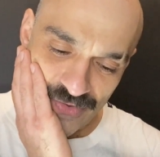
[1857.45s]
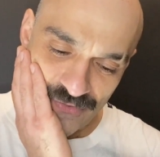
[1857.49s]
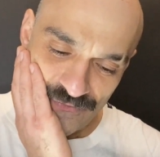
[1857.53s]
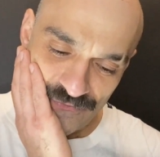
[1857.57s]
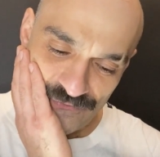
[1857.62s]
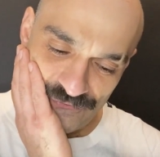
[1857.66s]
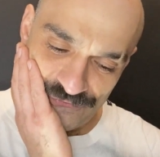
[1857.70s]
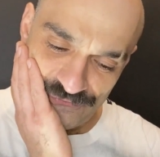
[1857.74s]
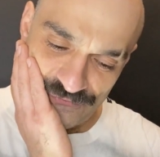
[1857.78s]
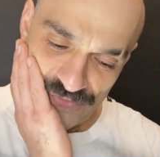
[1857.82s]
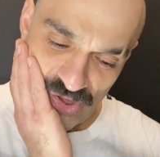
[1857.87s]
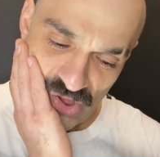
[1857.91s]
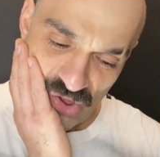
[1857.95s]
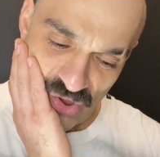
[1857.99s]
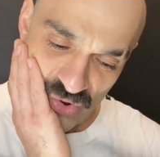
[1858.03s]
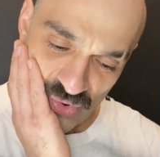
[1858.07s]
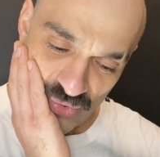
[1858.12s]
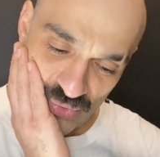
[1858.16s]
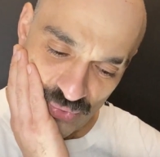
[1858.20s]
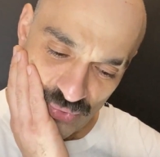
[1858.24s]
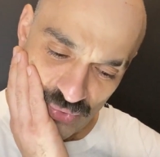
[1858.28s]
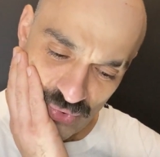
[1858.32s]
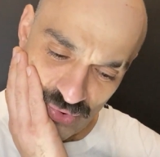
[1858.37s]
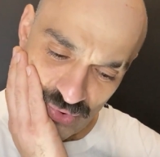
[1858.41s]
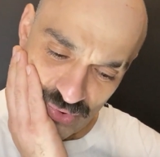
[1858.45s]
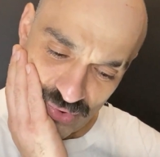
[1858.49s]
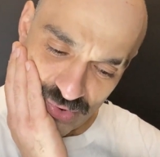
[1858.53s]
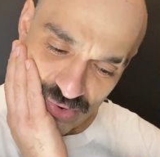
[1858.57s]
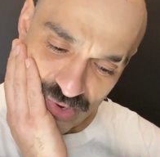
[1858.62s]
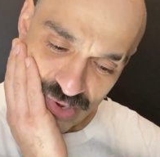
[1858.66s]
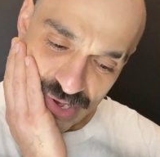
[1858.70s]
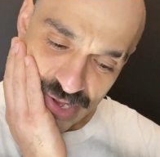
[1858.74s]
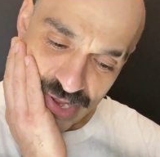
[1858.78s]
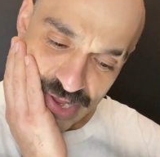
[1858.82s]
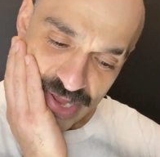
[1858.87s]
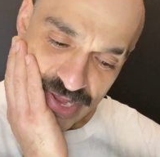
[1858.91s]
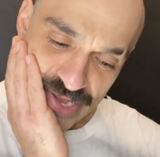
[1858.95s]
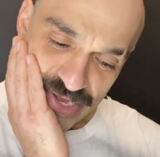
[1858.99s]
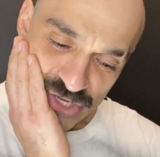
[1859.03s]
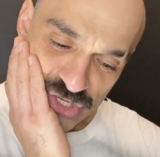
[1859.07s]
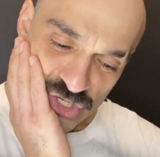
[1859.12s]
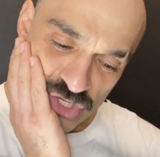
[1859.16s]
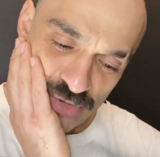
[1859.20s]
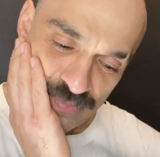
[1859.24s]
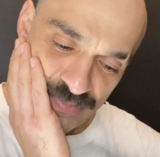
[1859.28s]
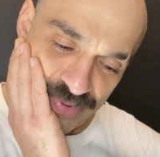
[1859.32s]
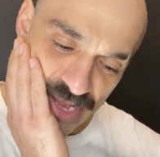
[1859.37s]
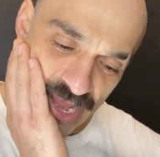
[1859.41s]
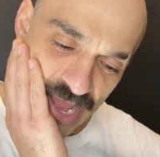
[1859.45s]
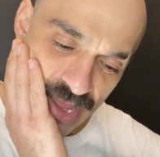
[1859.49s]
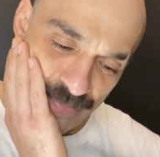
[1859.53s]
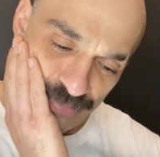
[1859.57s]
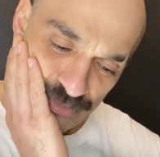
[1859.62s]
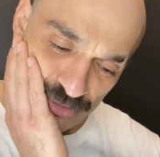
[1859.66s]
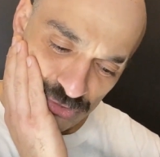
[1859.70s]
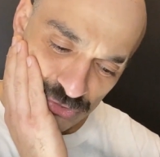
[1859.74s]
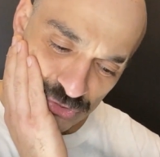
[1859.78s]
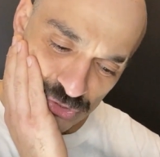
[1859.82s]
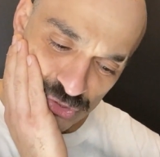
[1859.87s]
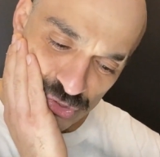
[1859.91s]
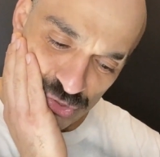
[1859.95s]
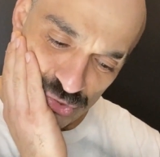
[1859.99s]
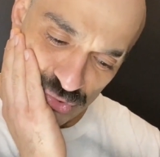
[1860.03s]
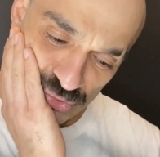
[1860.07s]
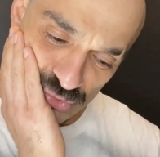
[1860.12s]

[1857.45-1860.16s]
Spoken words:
phone to be able to